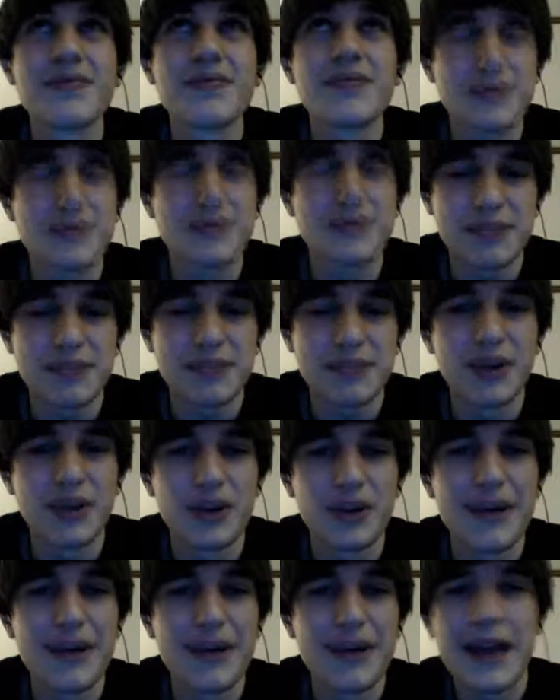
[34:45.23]
it's because I pulled
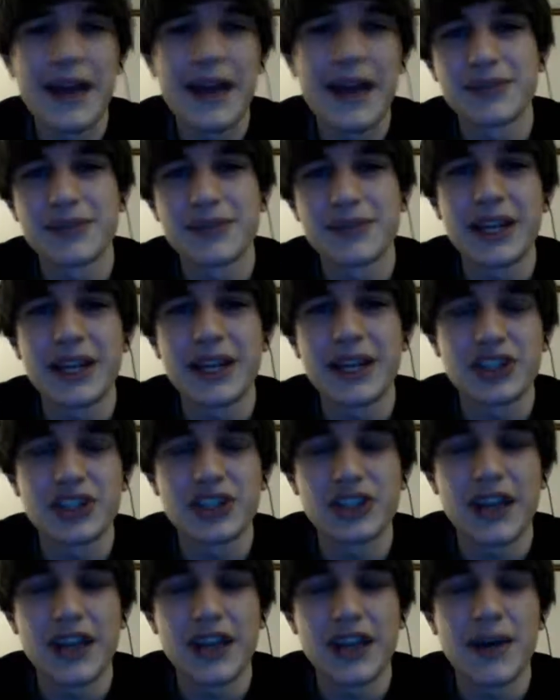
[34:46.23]
it out of my ass, I'm not actually
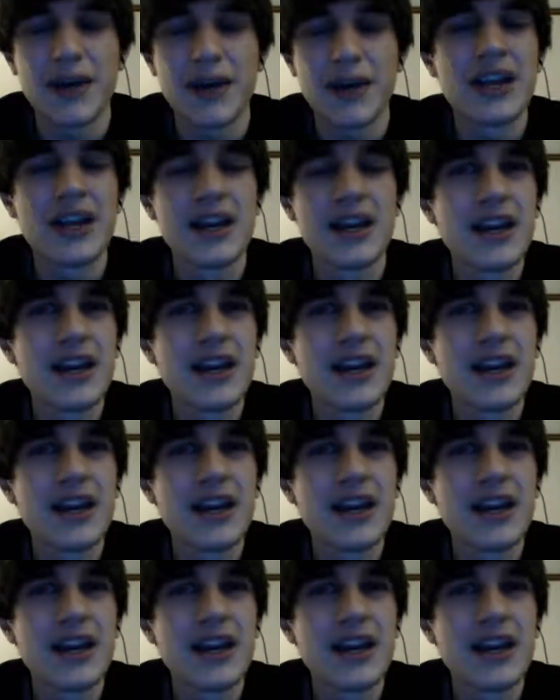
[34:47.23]
thinking about it.